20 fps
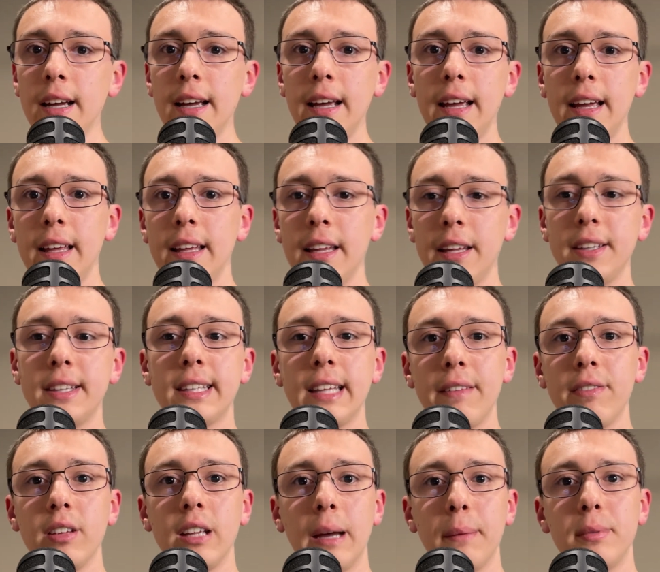It's
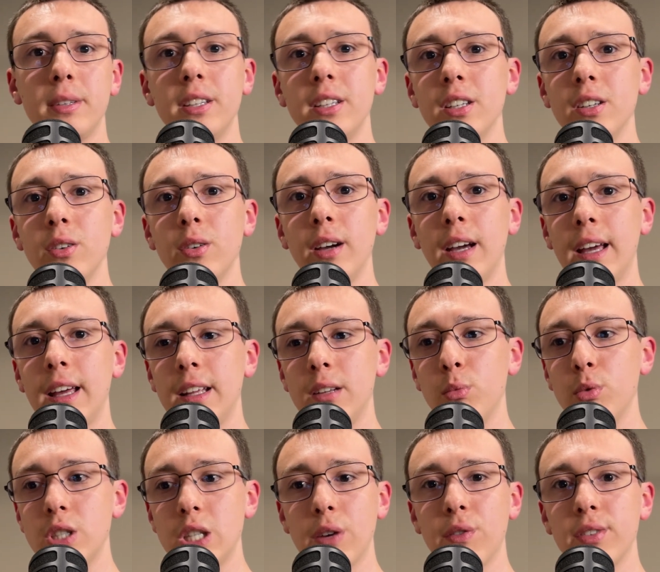definitely up to you, and
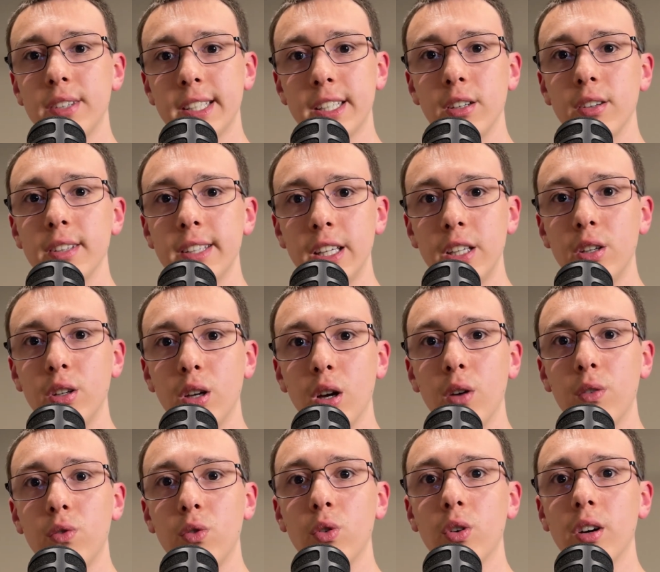whichever skills that you go
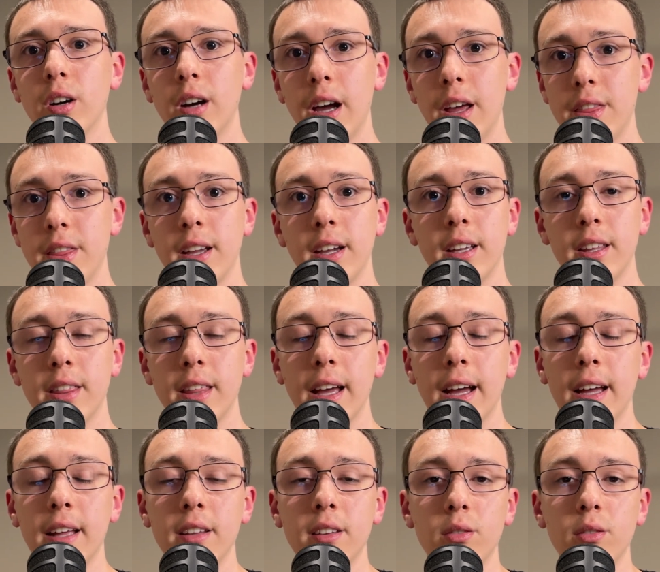for, I think that